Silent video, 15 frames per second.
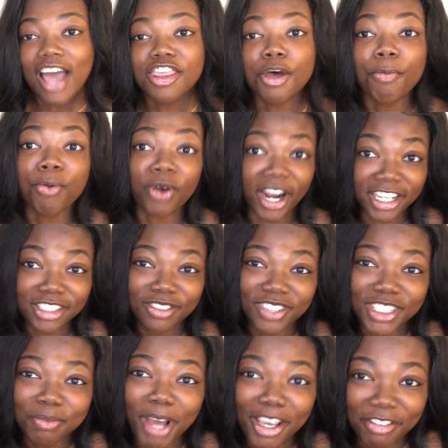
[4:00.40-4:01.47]
the price
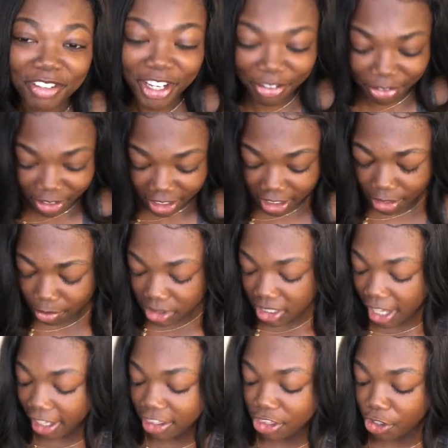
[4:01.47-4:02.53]
was my favorite. It was
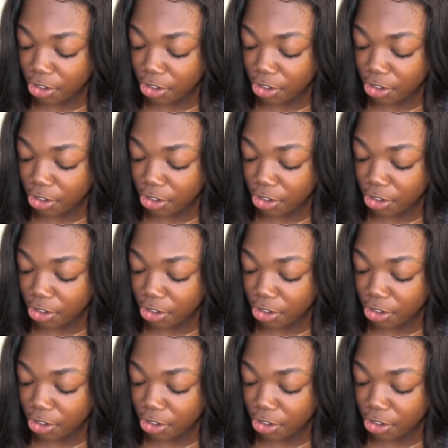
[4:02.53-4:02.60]
like